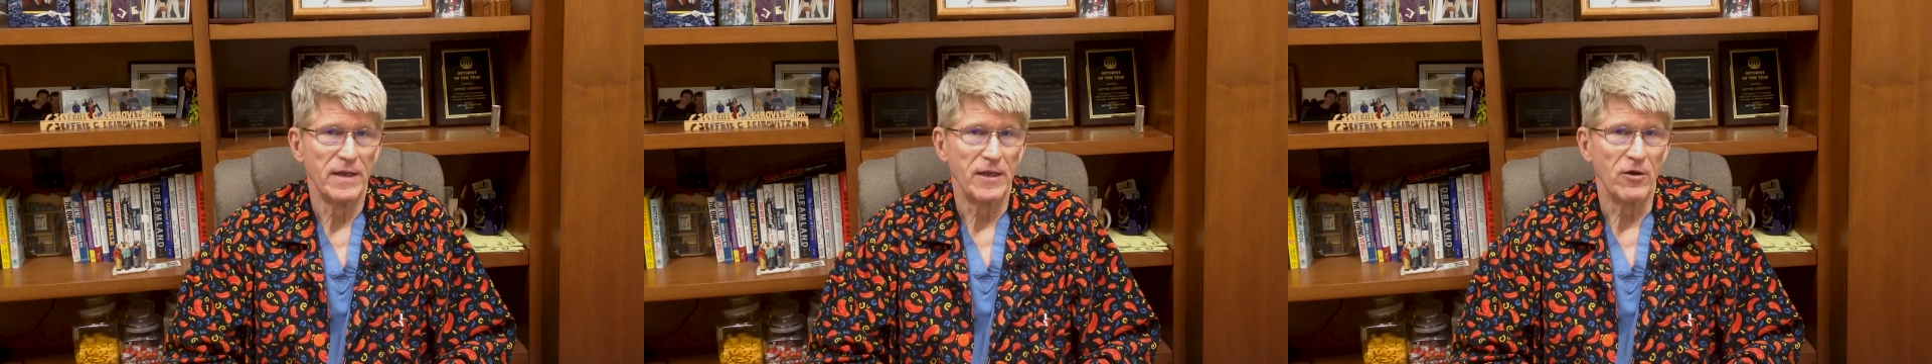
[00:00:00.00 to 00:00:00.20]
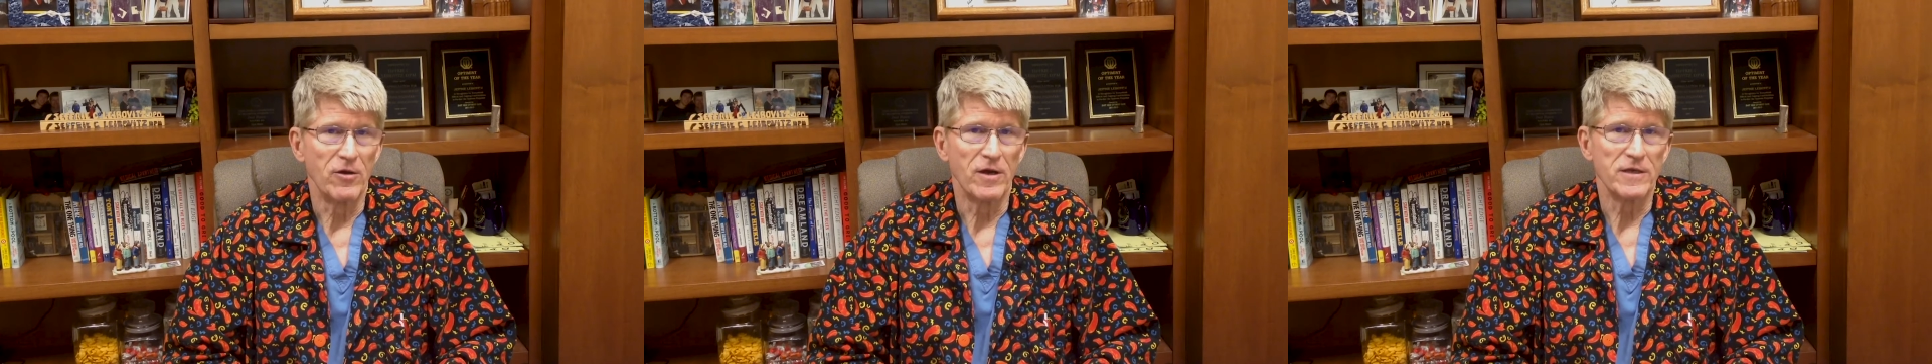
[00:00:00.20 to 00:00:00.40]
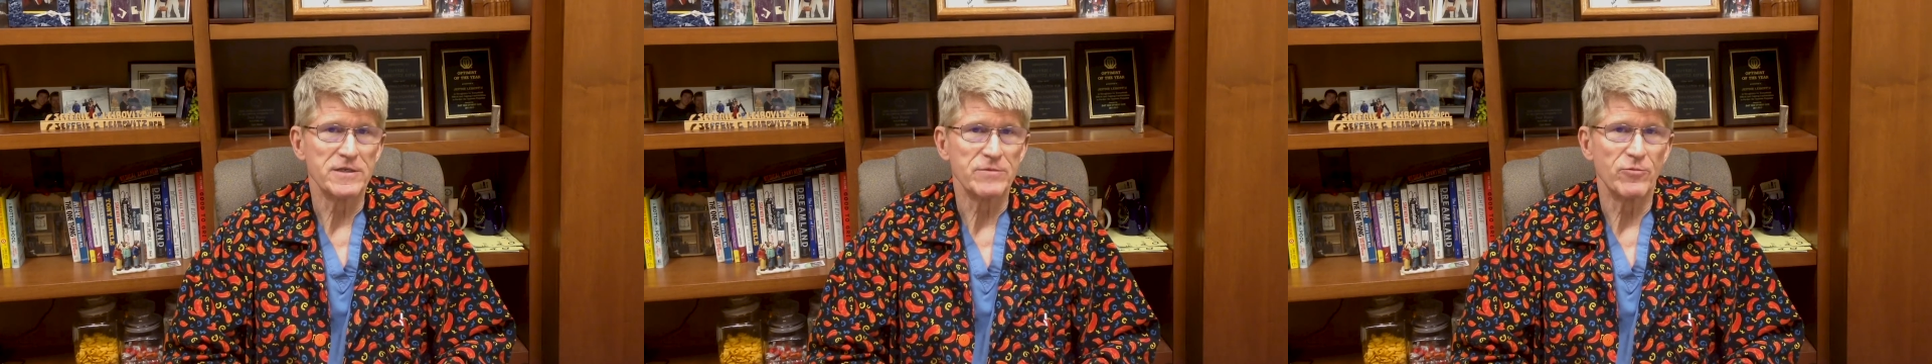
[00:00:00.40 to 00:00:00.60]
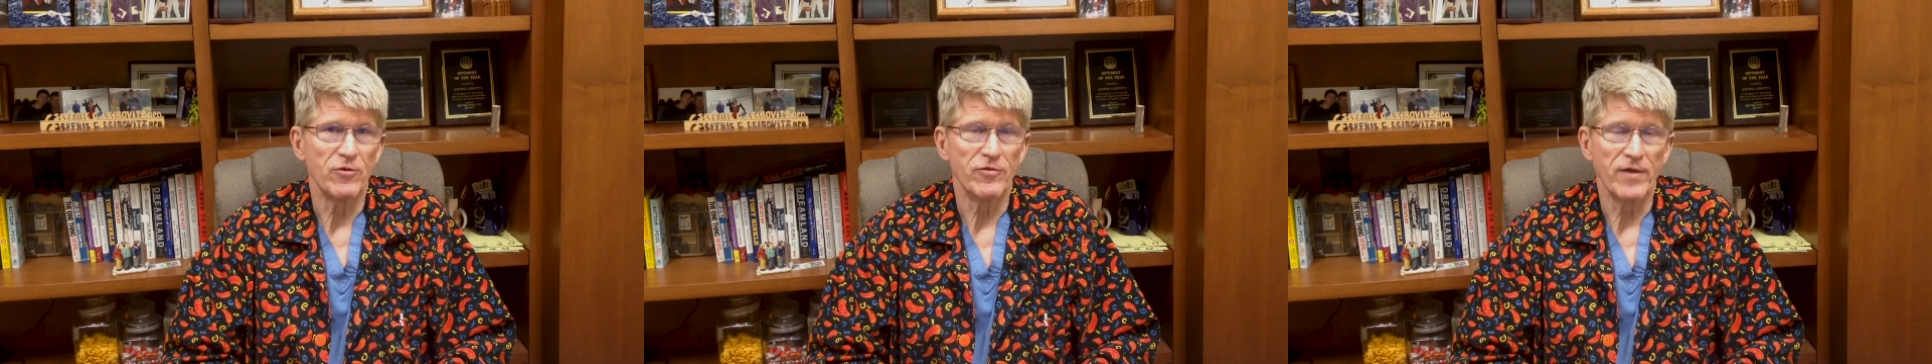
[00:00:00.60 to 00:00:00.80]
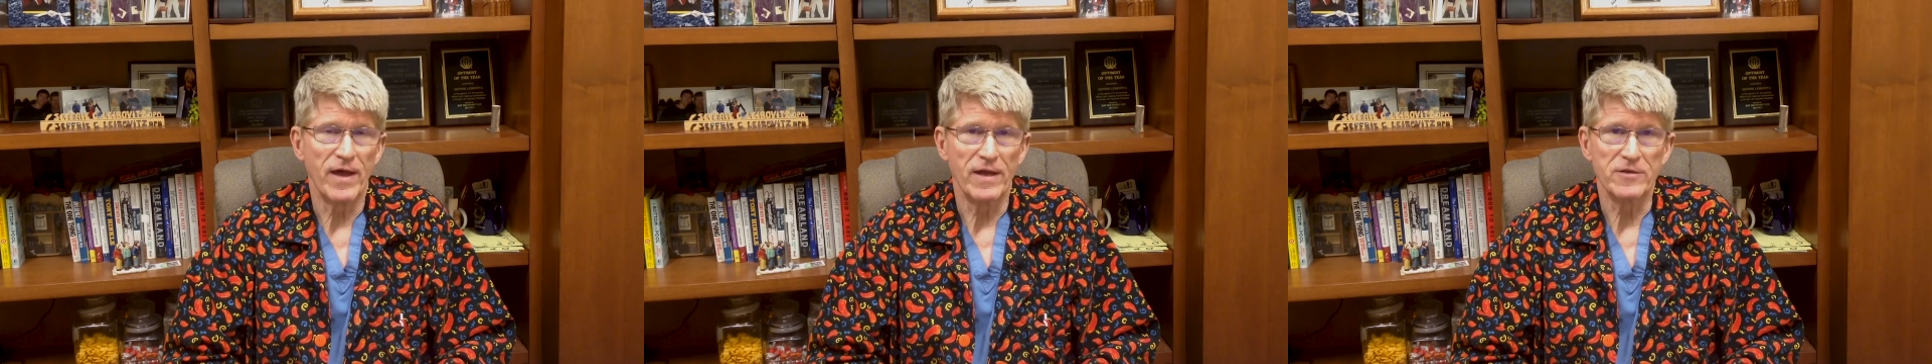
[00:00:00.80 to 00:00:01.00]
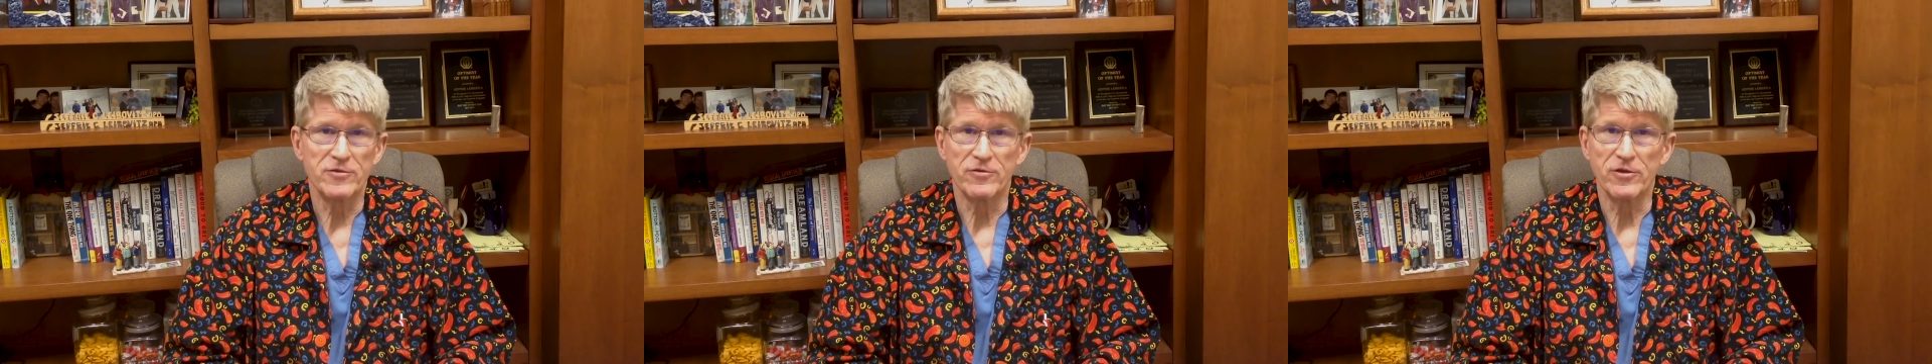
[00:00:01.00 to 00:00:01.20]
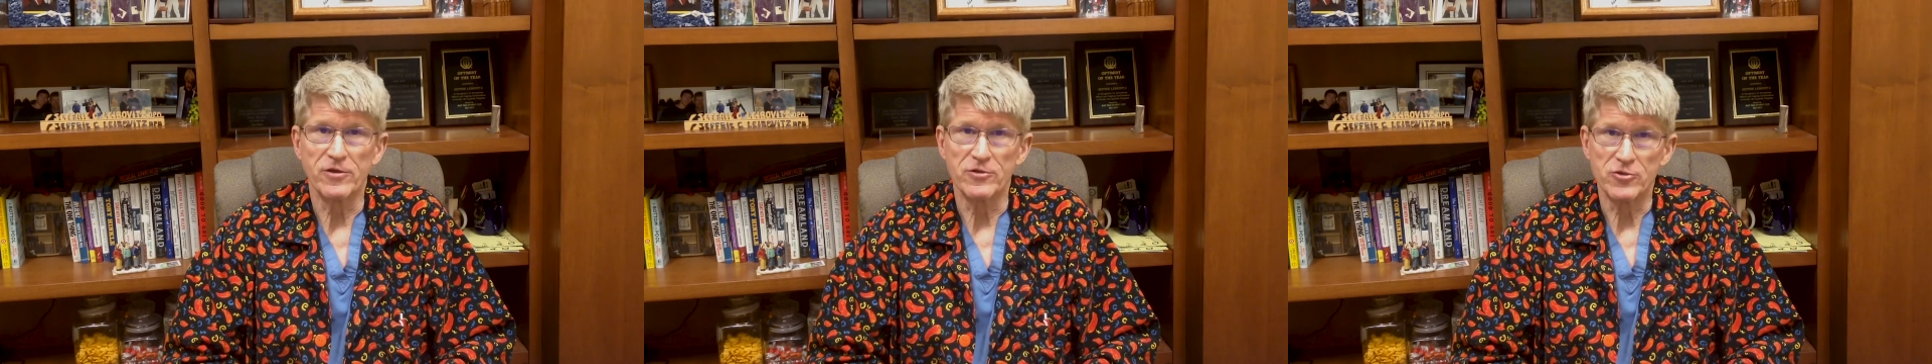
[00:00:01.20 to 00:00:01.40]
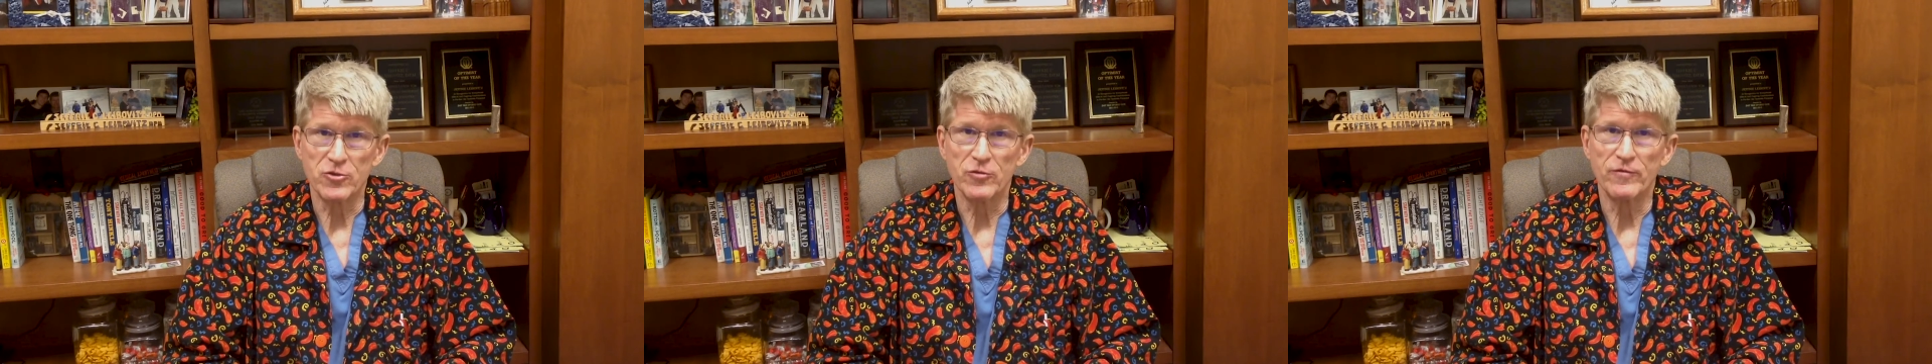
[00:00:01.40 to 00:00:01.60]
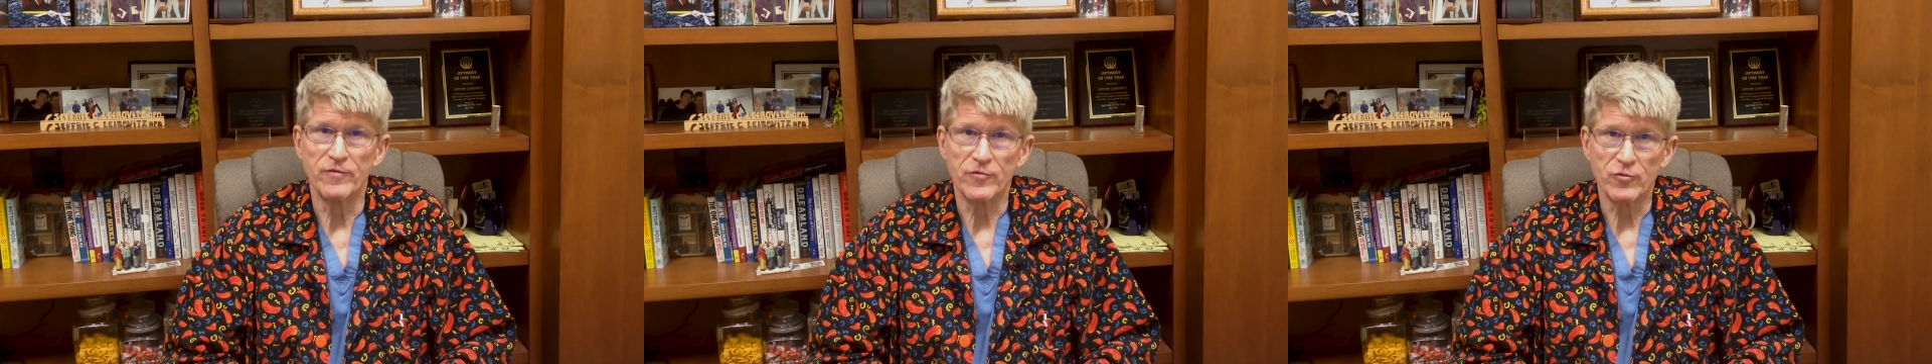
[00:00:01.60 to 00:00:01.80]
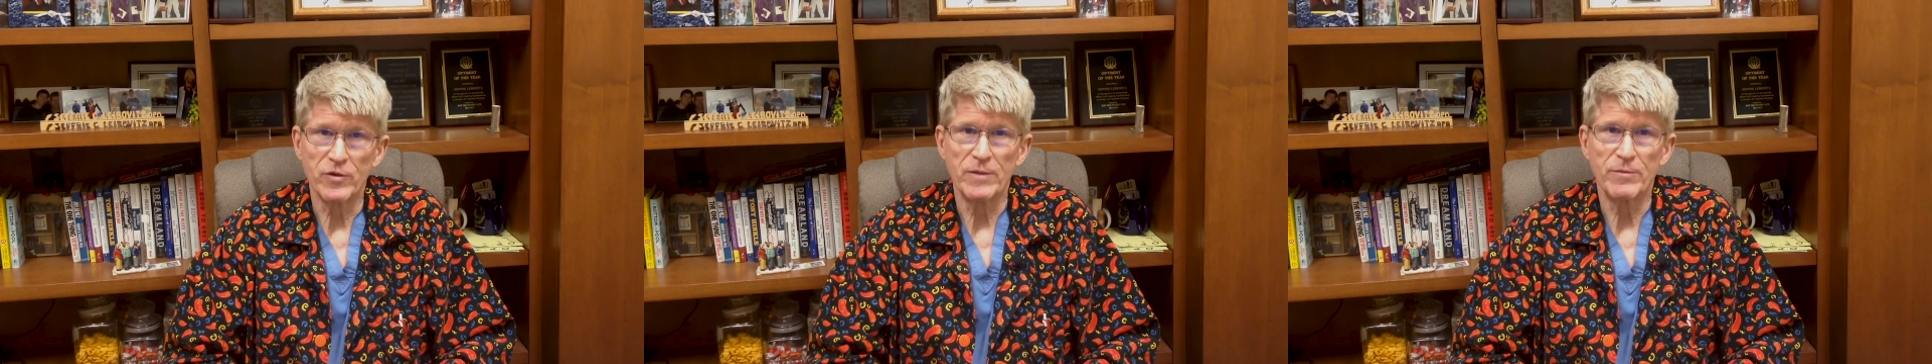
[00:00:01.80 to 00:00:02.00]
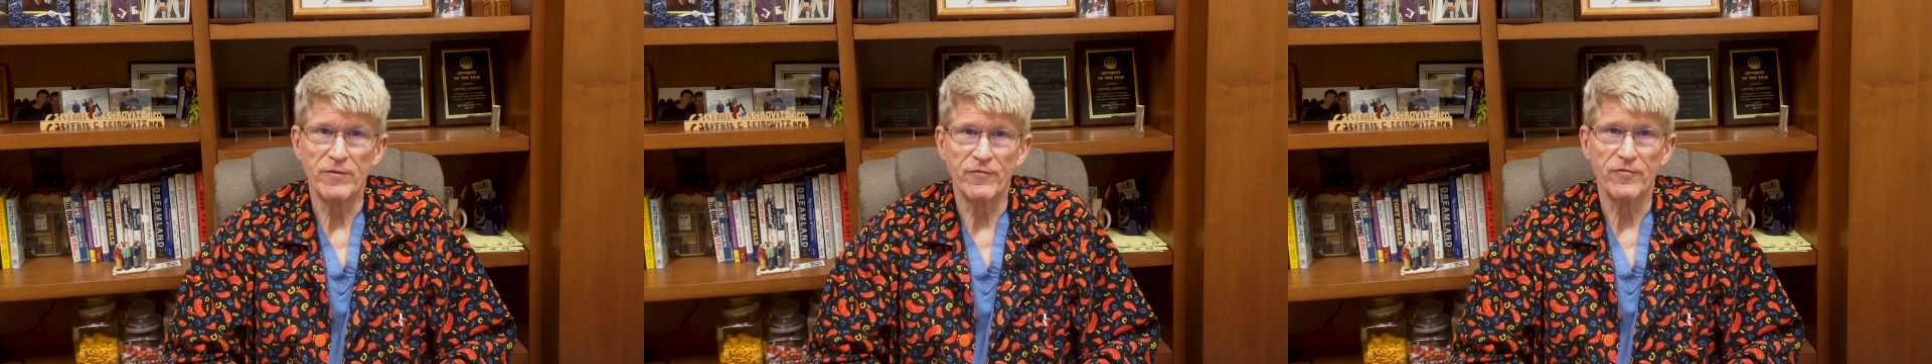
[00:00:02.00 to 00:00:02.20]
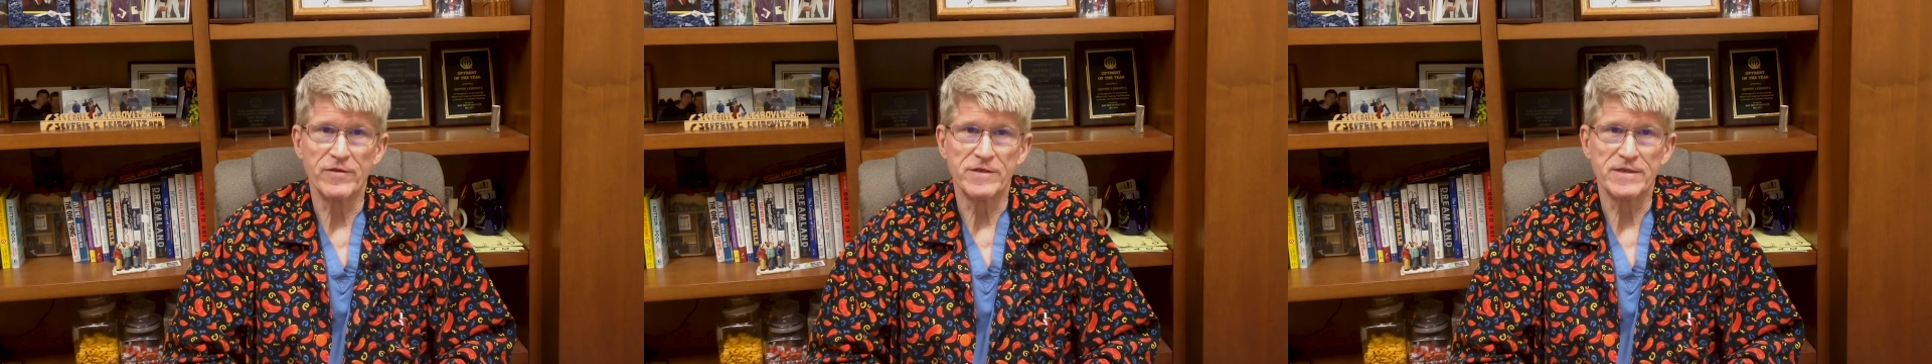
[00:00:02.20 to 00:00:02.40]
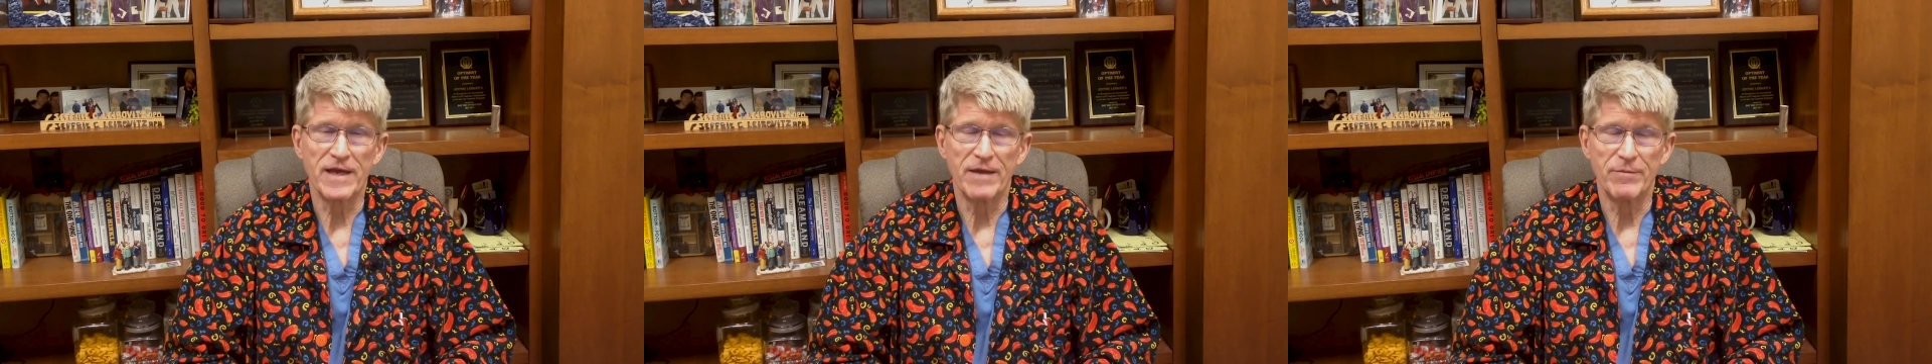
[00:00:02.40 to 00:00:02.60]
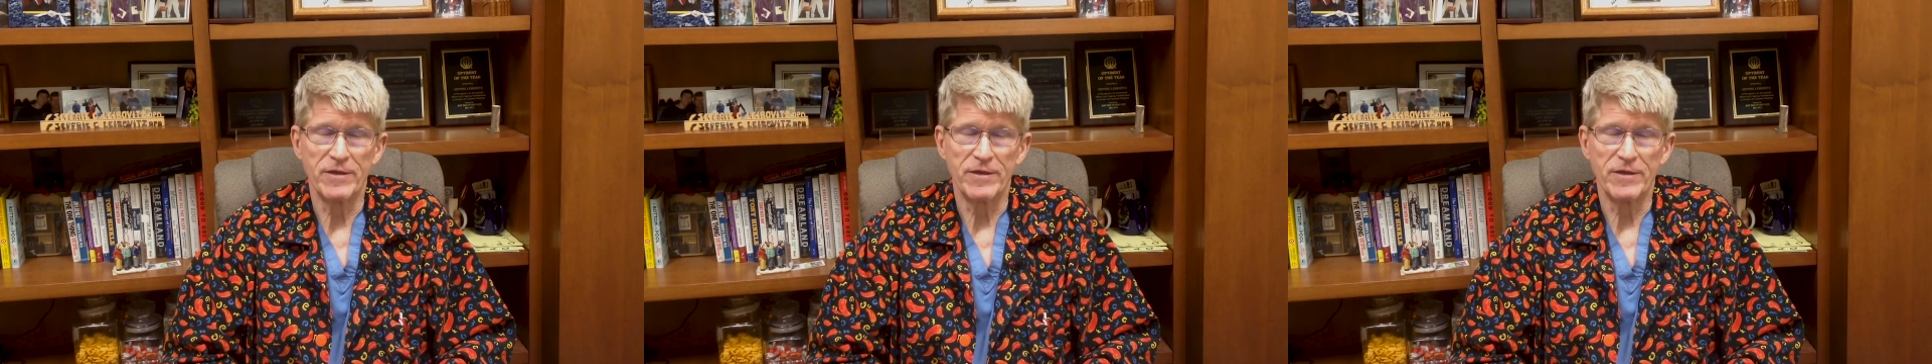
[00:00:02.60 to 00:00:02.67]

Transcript: Now, custom orthotics are the conservative treatment for this type